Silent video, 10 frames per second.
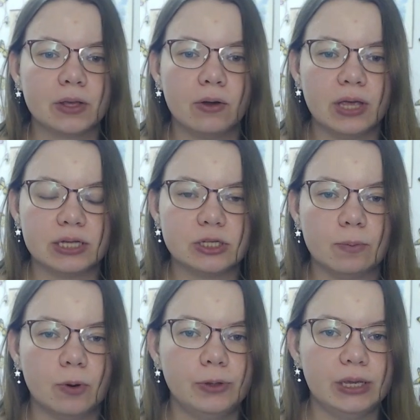Okay,
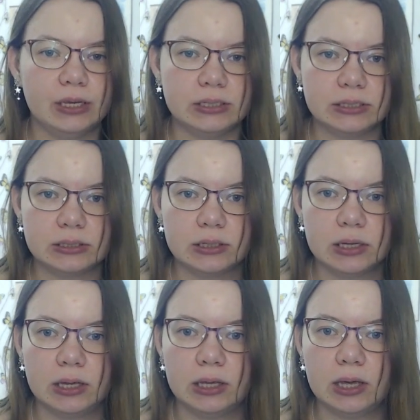so Bonnie is
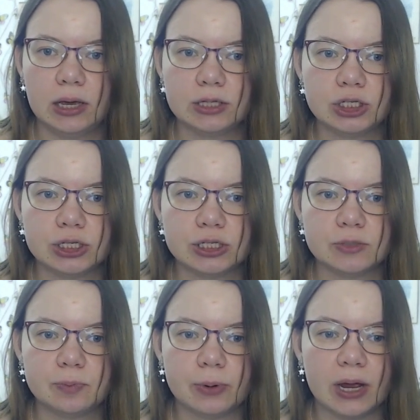here.
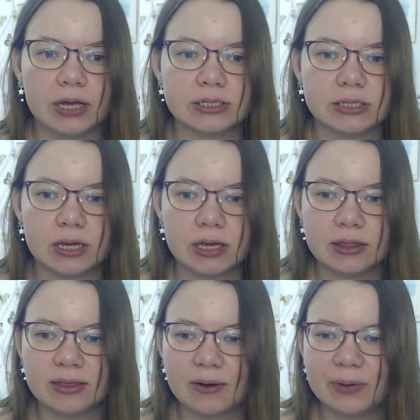She's
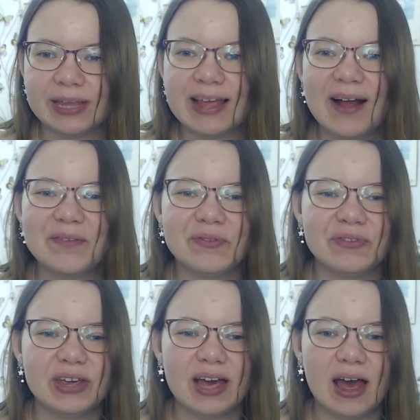present. Wait,
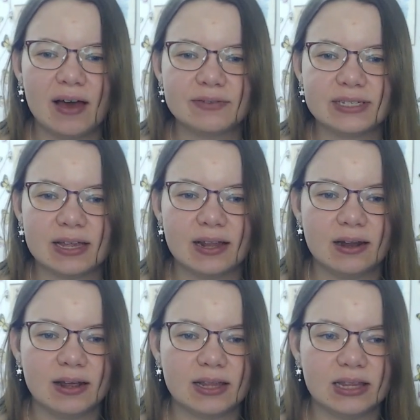we have
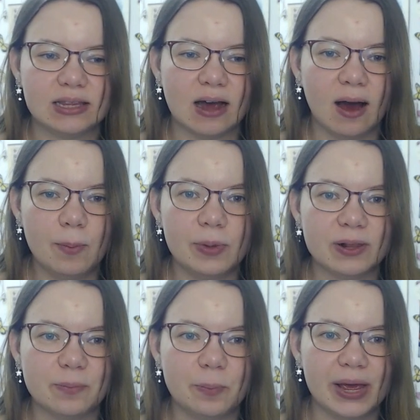suddenly
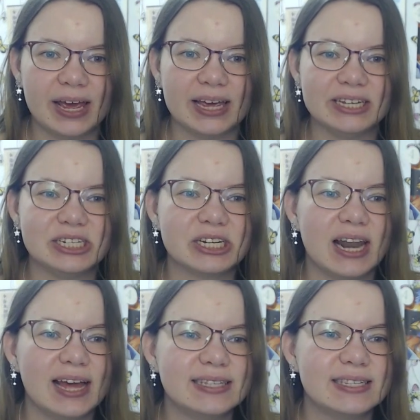double page.
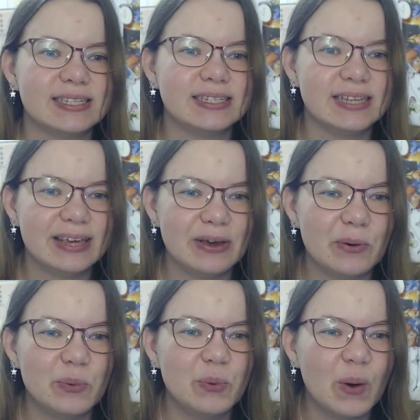Let's see.
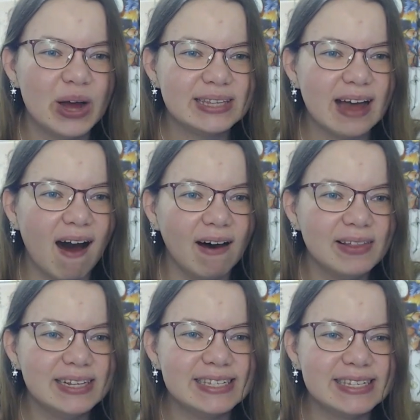What
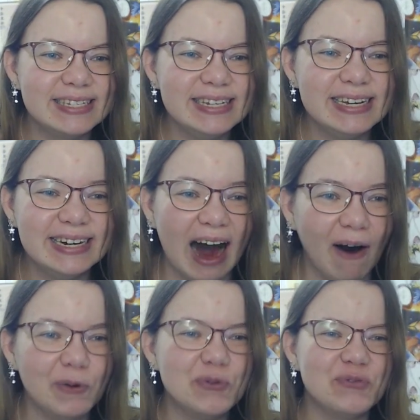are the sick
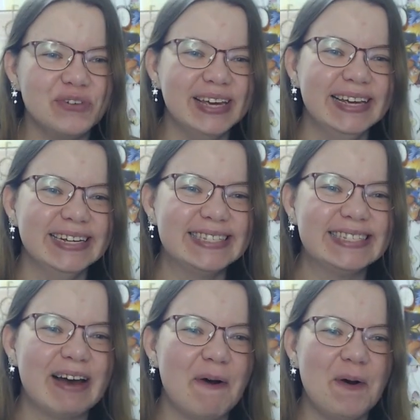
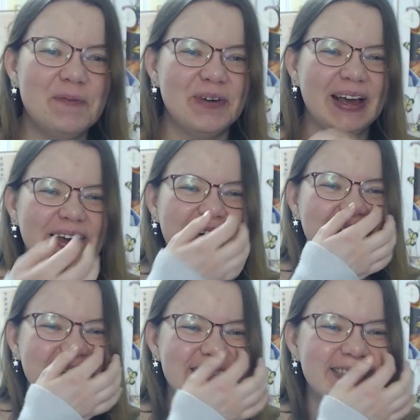outfits? Oh my
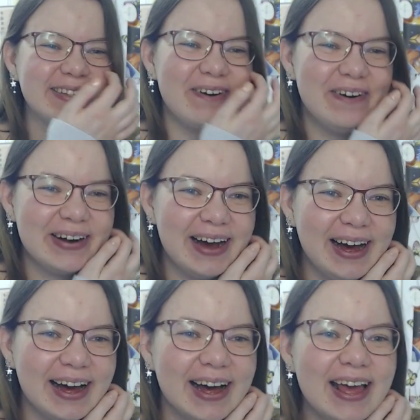god,
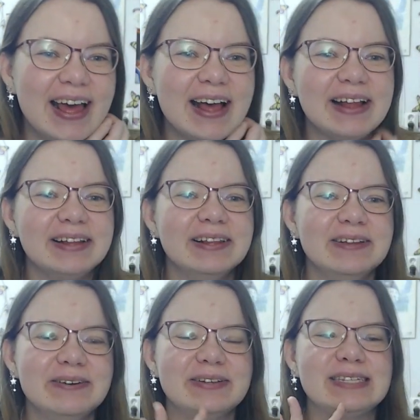Zora
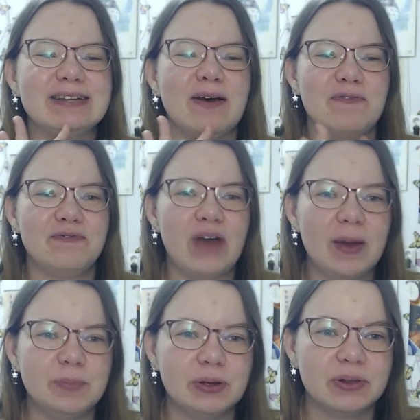looks
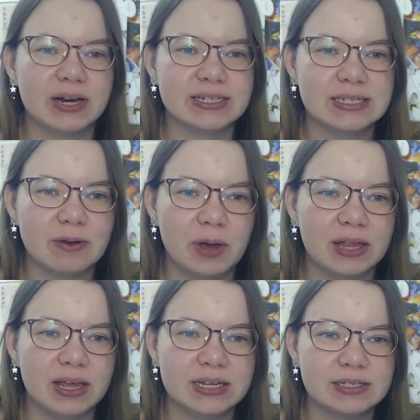fabulous.
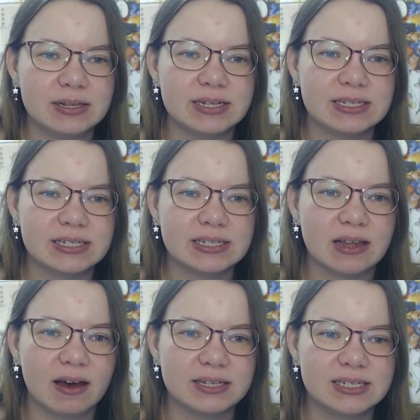Wait, is this
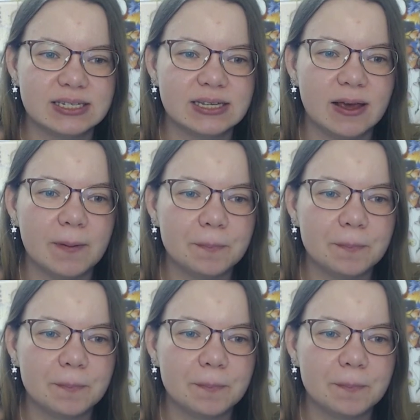Stassi?